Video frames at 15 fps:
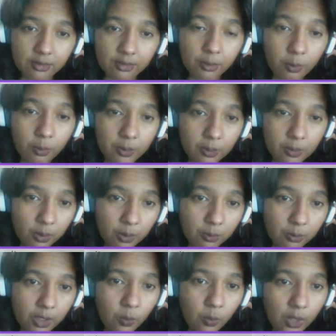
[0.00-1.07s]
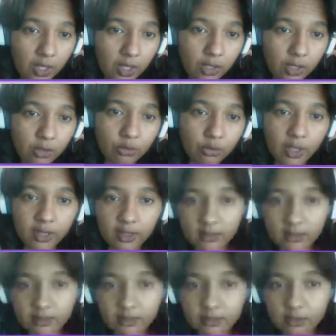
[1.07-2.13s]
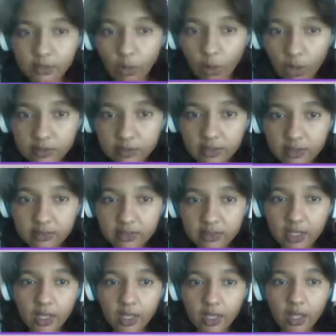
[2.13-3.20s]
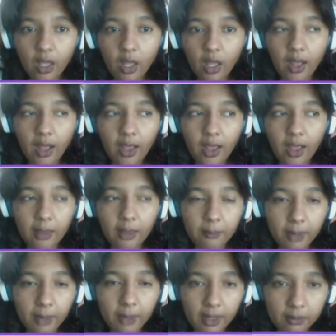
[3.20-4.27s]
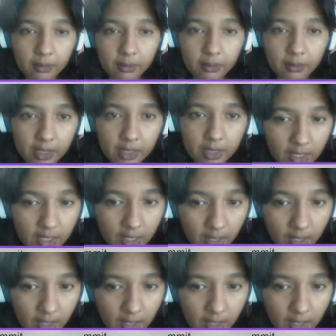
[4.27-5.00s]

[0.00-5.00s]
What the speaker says: or more people being willing to at least call us and say, I might be needing help. And,